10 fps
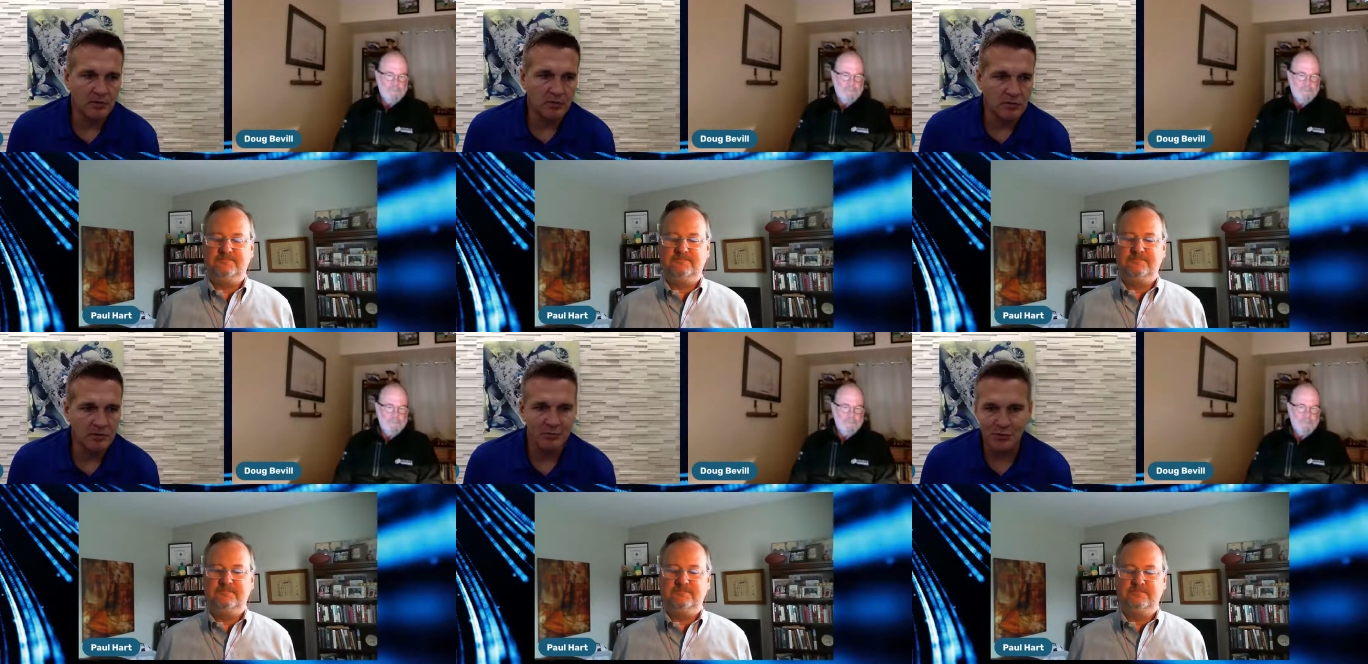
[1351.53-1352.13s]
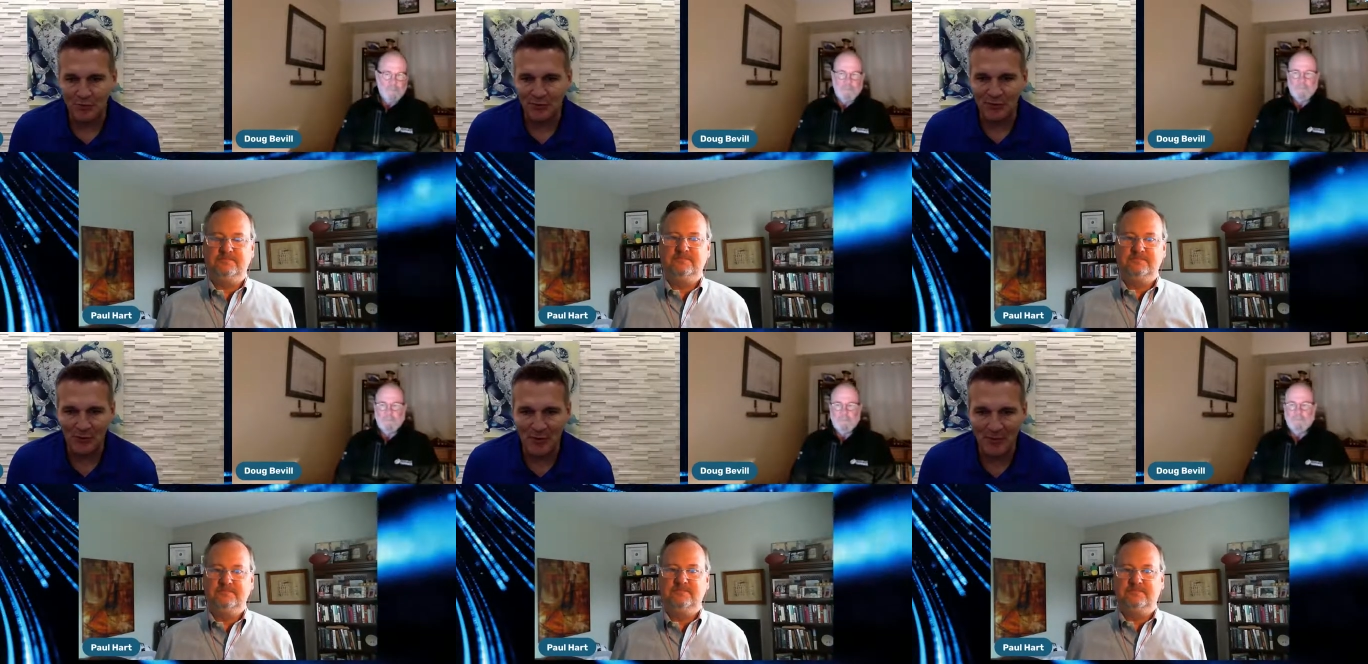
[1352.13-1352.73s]
Speaker 1: do some surfing on
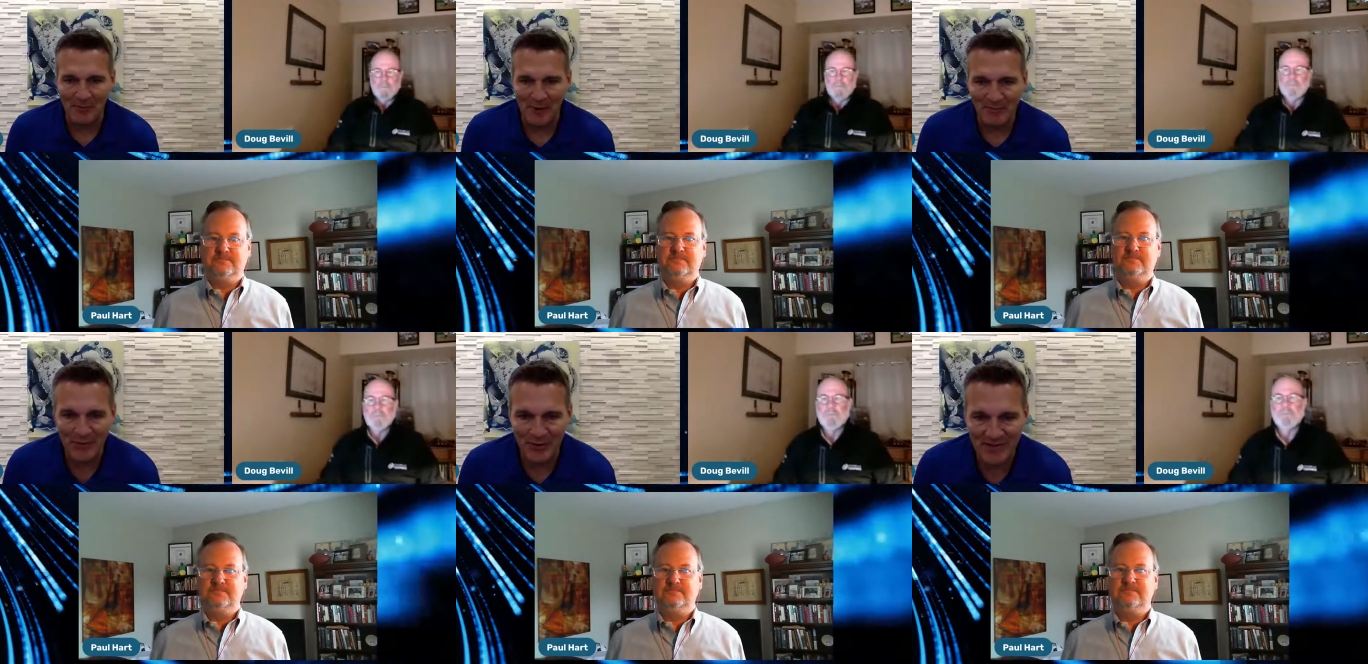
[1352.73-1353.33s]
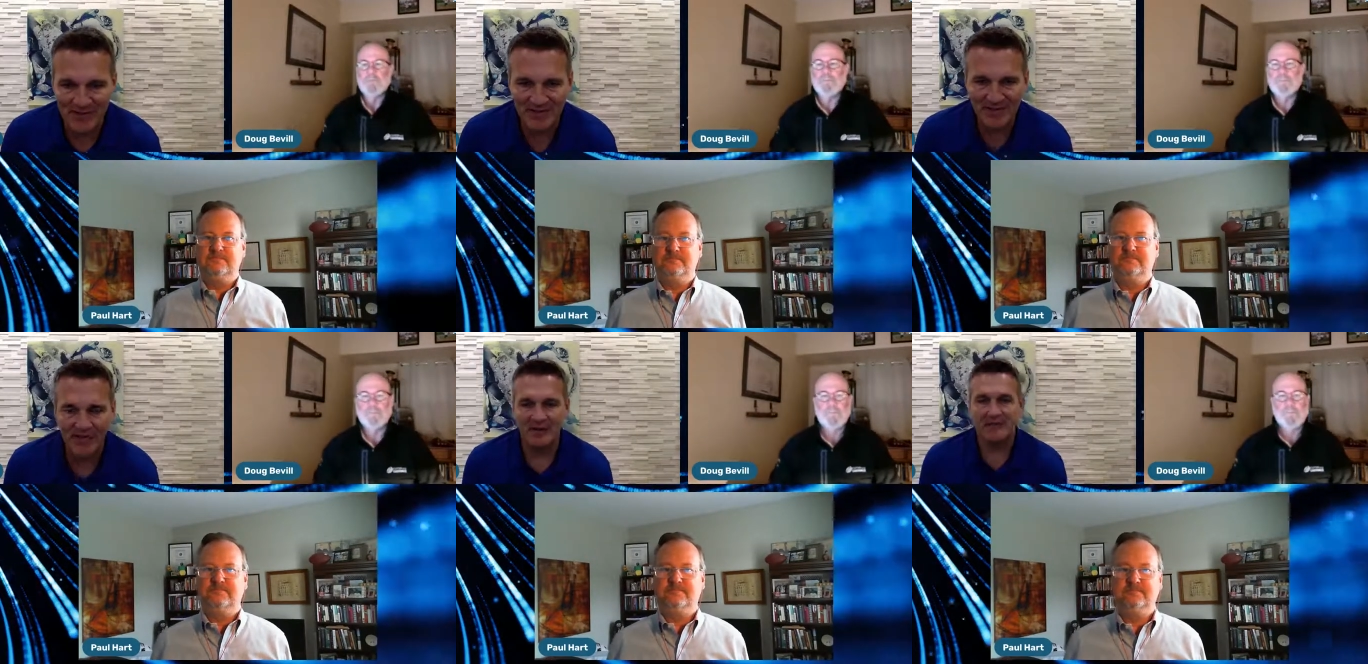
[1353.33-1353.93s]
the web. I'm, I'm, sure it's it's
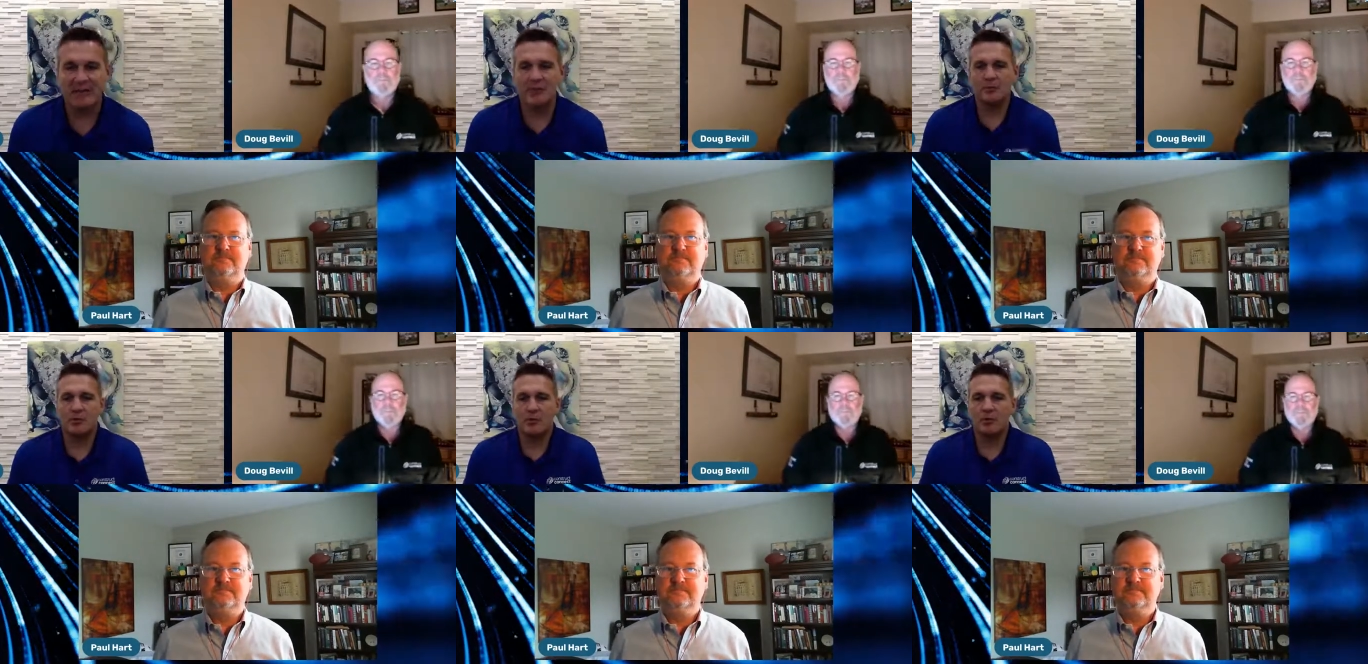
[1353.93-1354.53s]
very available.